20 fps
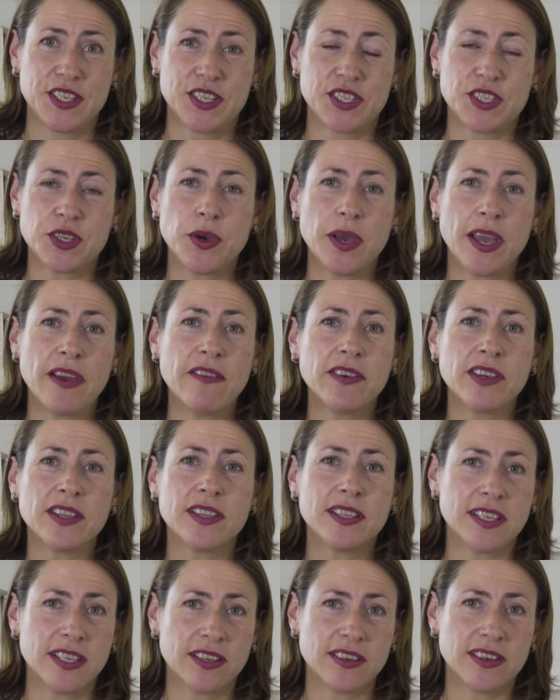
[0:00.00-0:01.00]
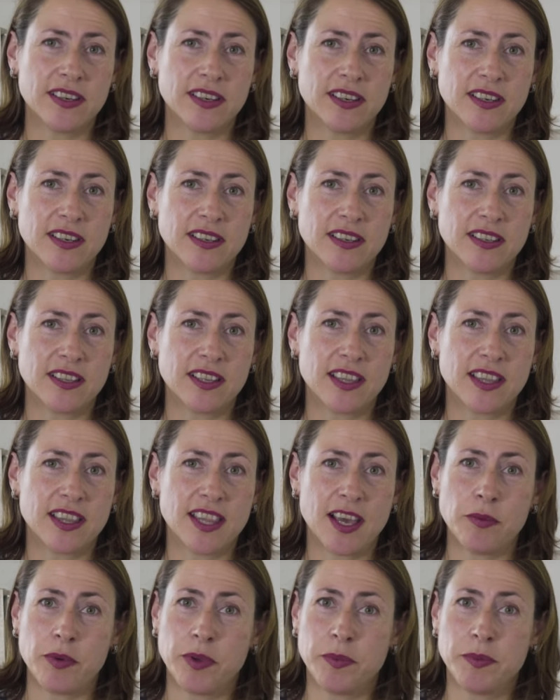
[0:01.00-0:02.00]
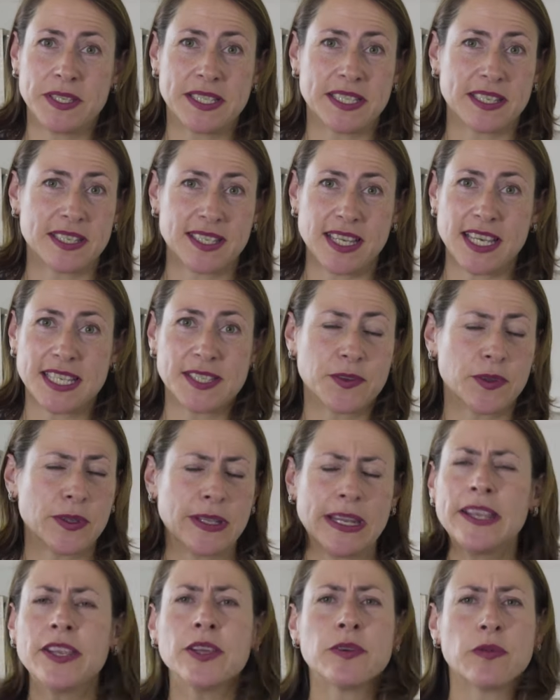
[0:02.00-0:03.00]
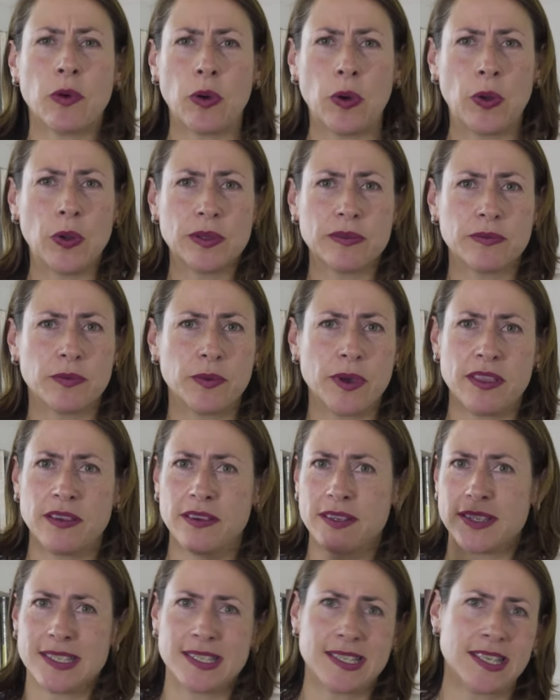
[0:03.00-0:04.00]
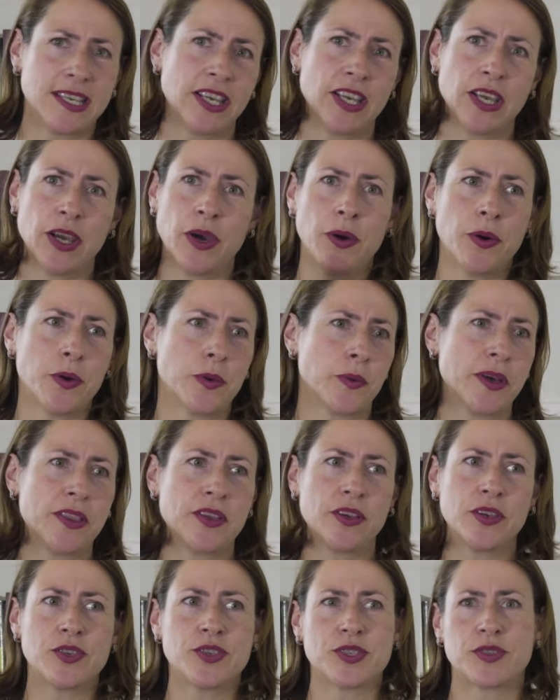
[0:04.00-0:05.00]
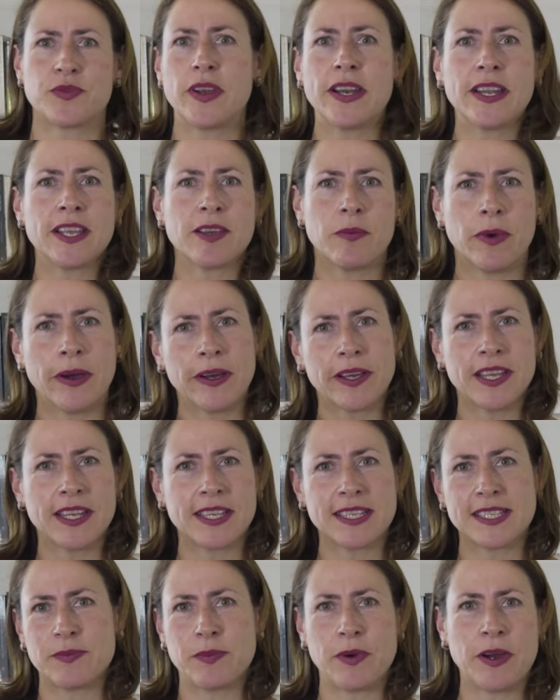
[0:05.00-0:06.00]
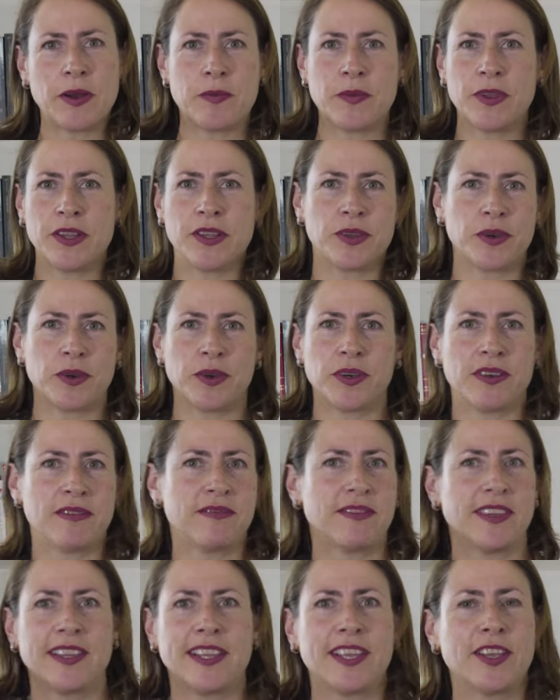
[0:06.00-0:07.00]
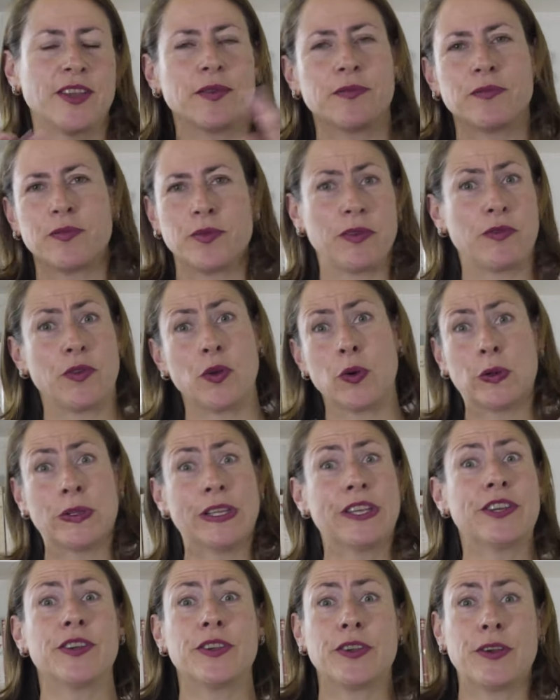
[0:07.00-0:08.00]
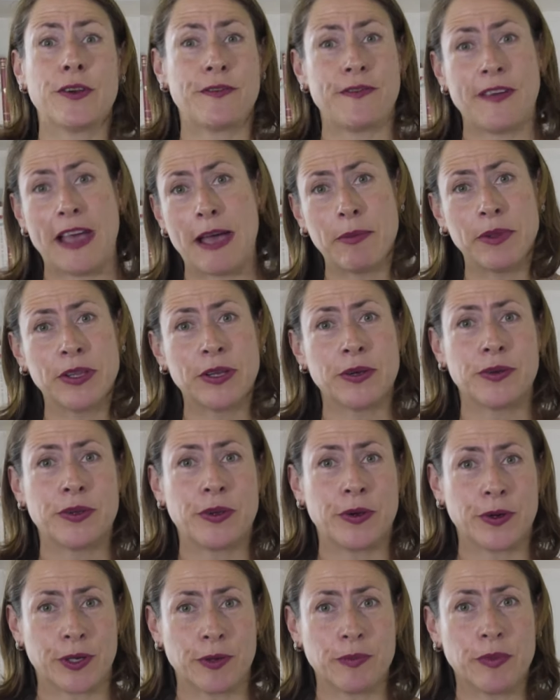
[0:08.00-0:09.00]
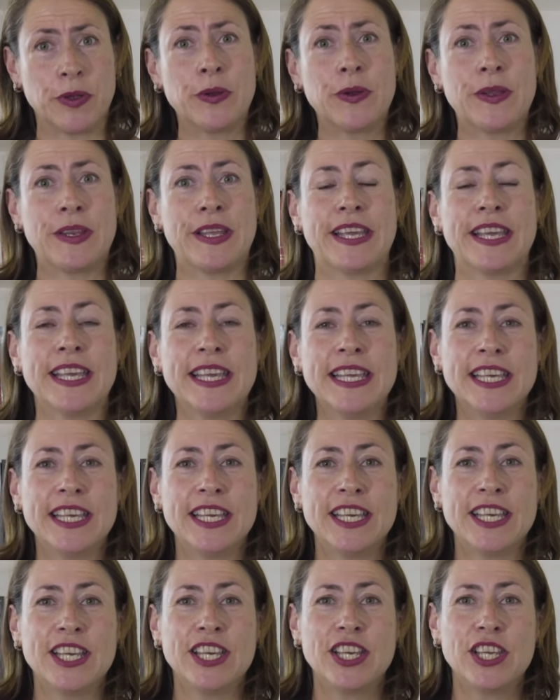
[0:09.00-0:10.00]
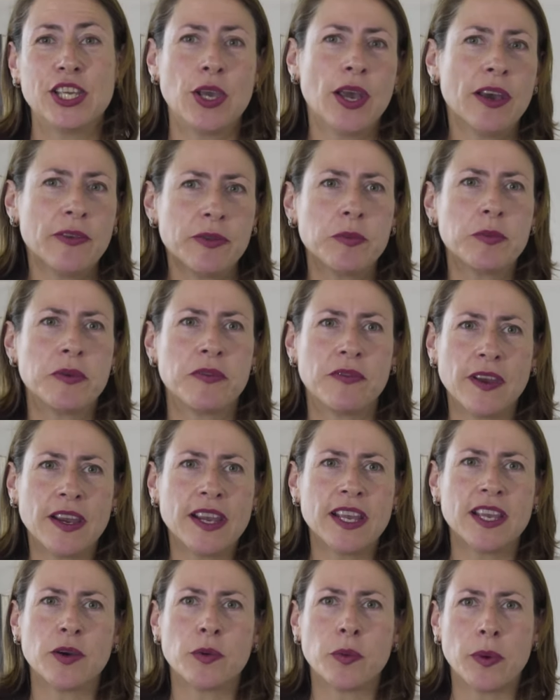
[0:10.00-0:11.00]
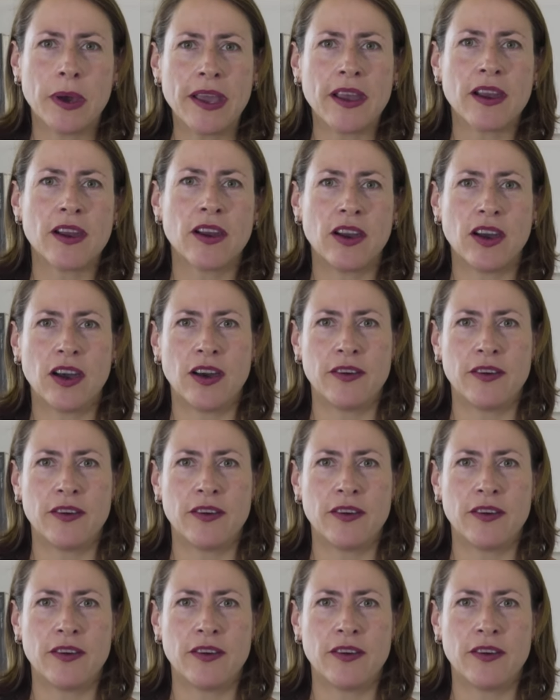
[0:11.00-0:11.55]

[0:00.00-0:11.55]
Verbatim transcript: So, every leader that will be successful in any role, whether it's CEO or whether you're just running a marketing department or if you're a leader in your family or in your community, you have to be very aware